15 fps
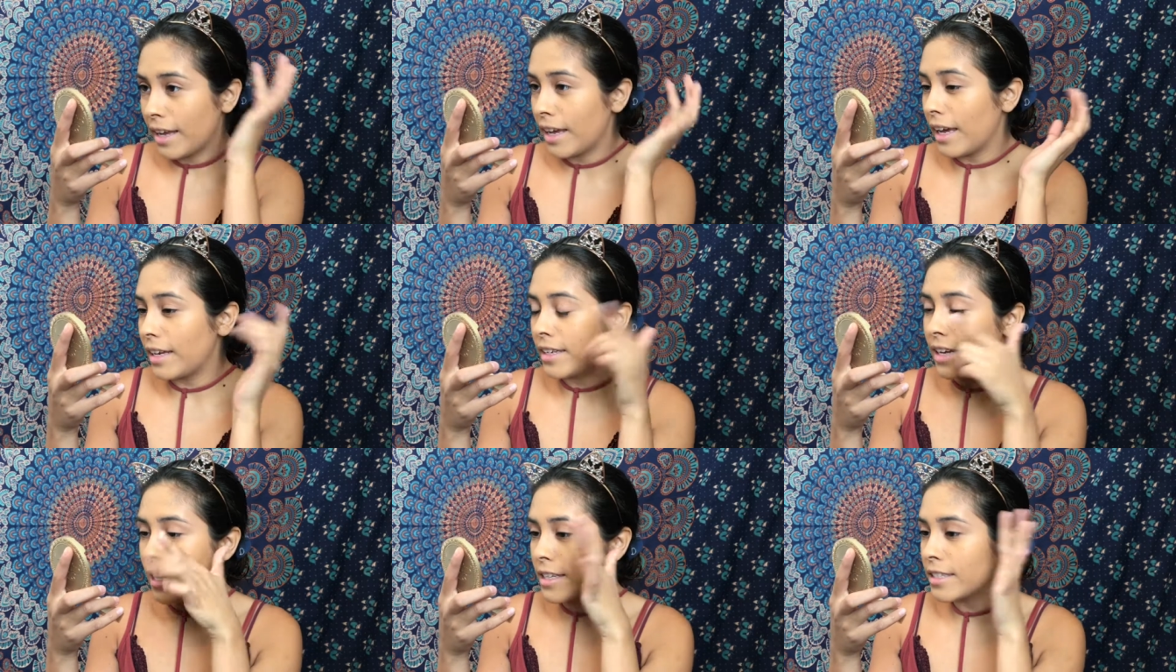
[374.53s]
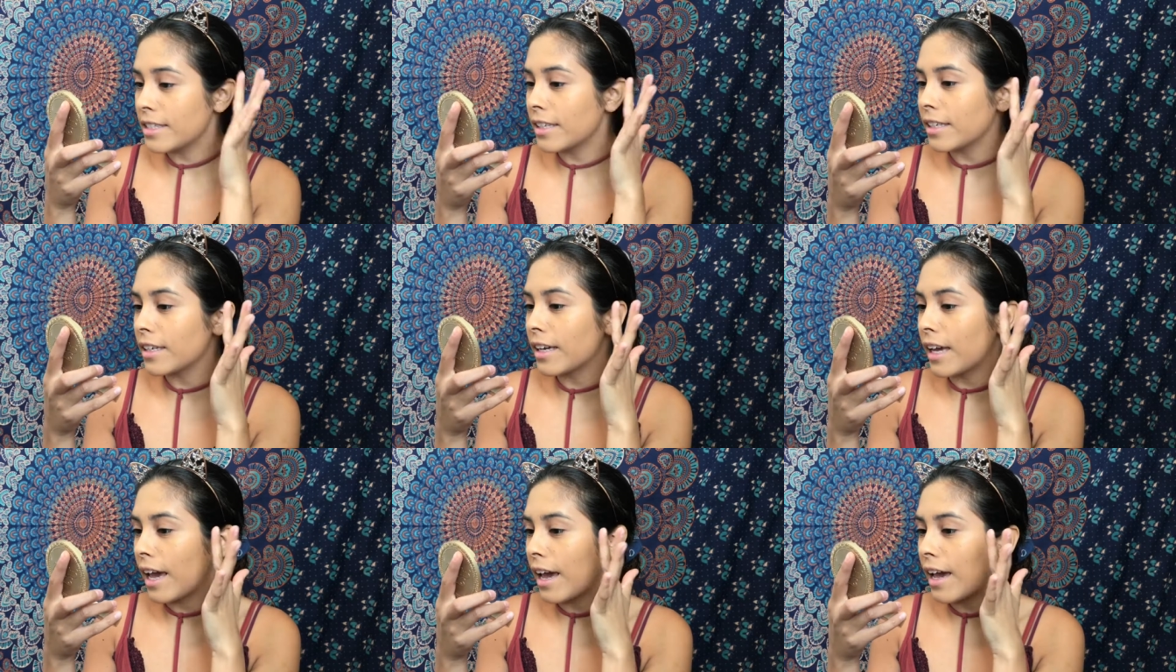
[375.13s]
it does
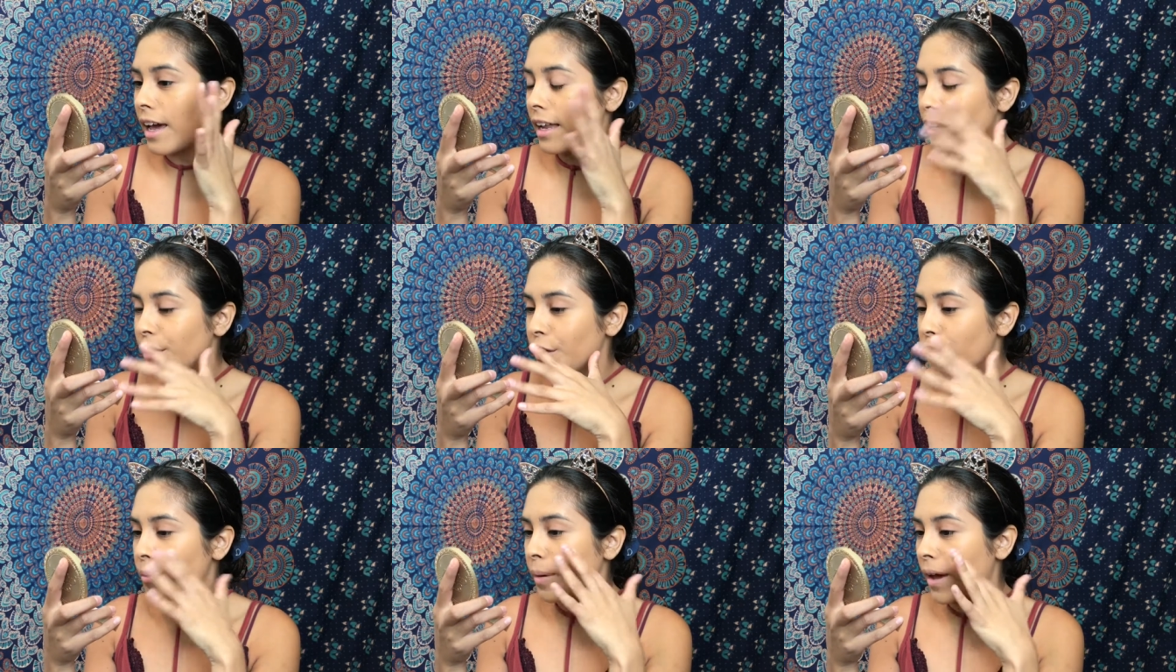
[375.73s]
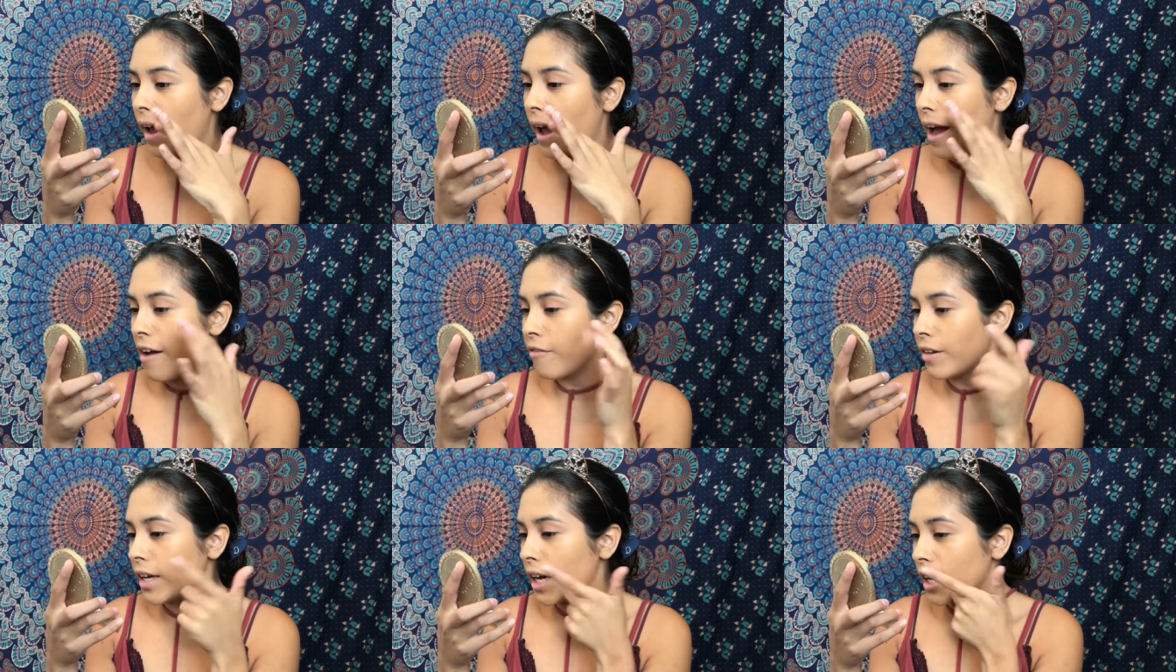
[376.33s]
get a little bit
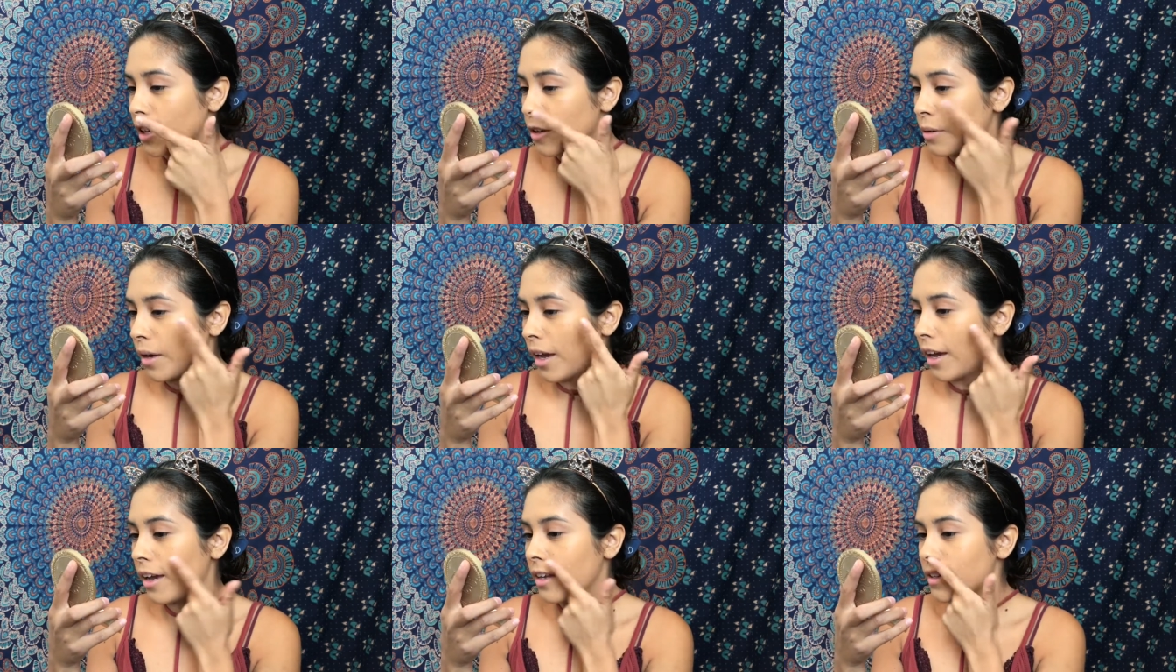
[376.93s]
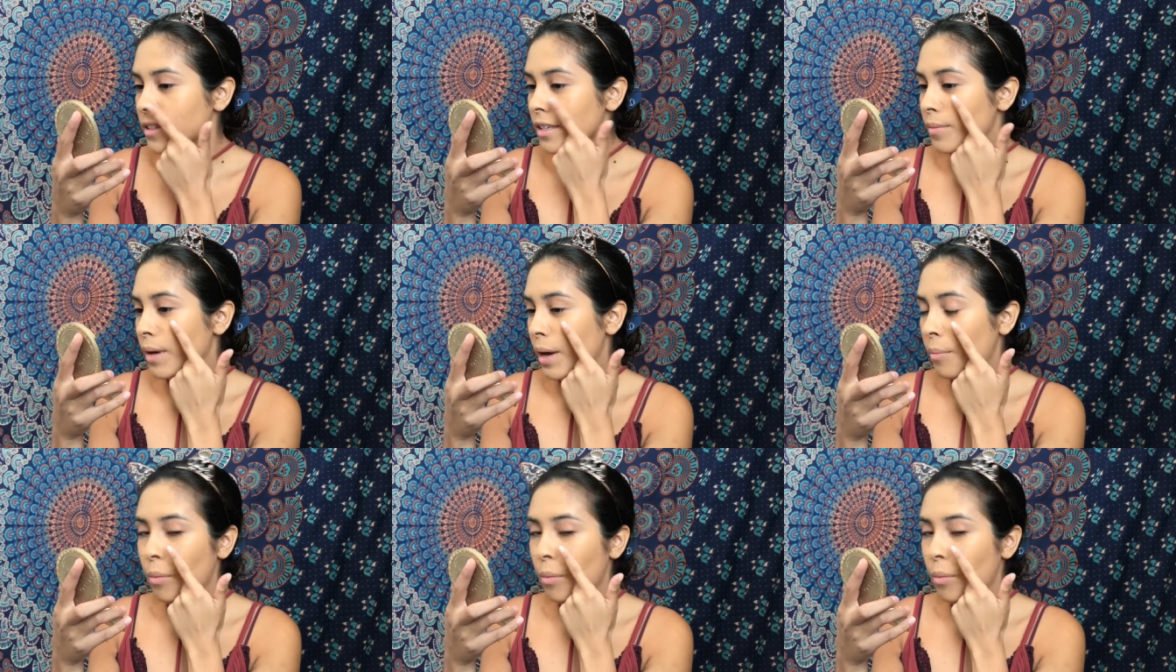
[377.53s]
heavy and you can see my